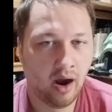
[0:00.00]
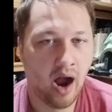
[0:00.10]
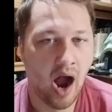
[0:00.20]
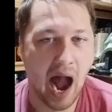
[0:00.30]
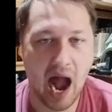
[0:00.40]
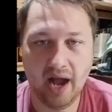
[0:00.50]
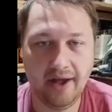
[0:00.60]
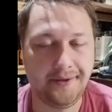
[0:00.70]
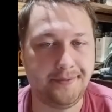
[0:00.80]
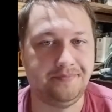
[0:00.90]
I
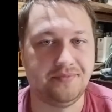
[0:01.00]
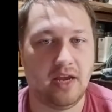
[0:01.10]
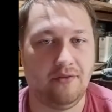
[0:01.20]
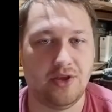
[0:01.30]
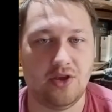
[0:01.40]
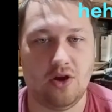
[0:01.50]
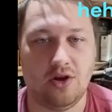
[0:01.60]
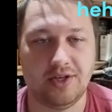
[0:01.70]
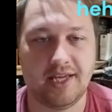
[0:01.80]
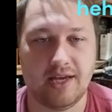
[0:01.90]
have a
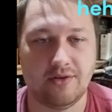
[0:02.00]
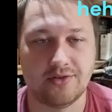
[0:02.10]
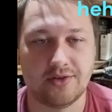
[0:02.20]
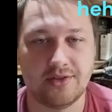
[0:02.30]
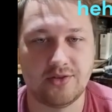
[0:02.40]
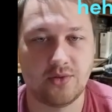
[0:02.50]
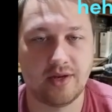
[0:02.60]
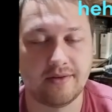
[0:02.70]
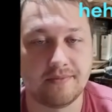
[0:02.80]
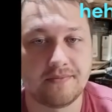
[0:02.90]
yawn counter, I swear.